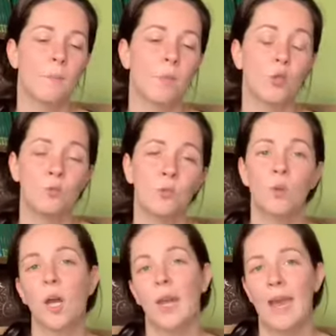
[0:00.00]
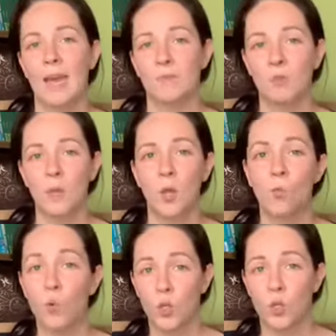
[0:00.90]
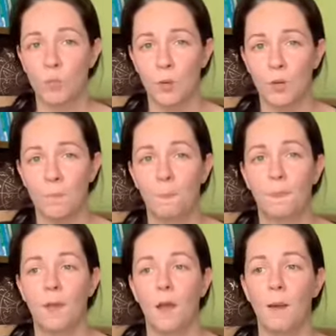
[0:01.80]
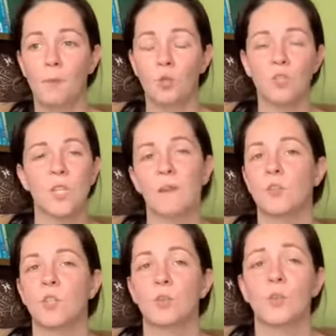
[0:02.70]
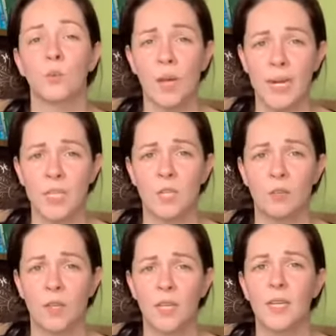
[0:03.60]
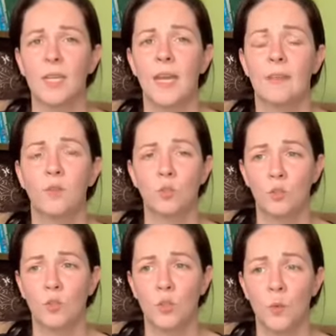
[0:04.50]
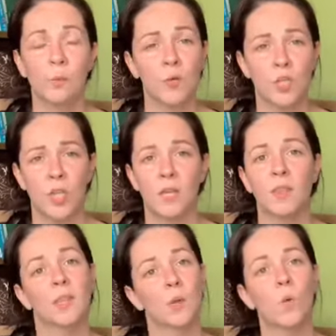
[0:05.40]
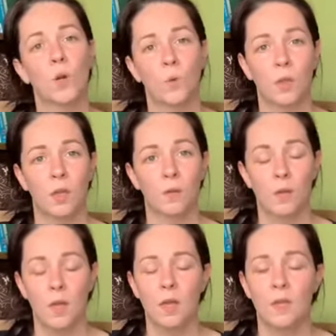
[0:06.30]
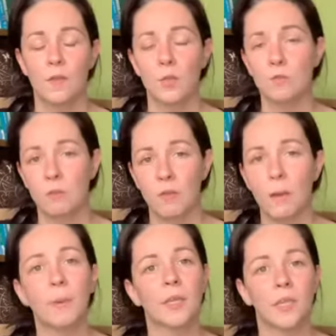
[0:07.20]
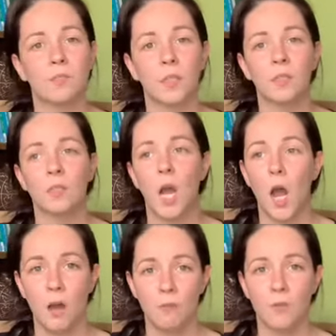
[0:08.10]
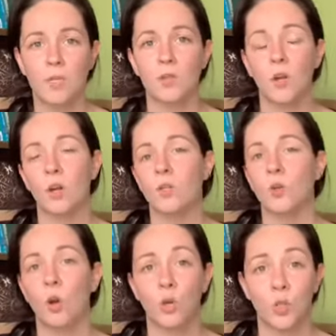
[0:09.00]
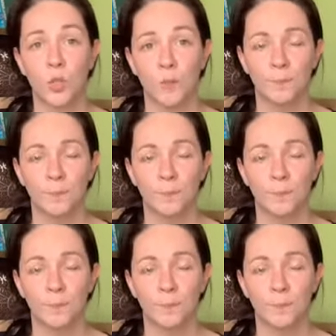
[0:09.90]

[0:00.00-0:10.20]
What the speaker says: You do not have to be a worshiper. You just have to show your gratitude and that you appreciate that they work with you. And you do that by leaving offerings on your altar.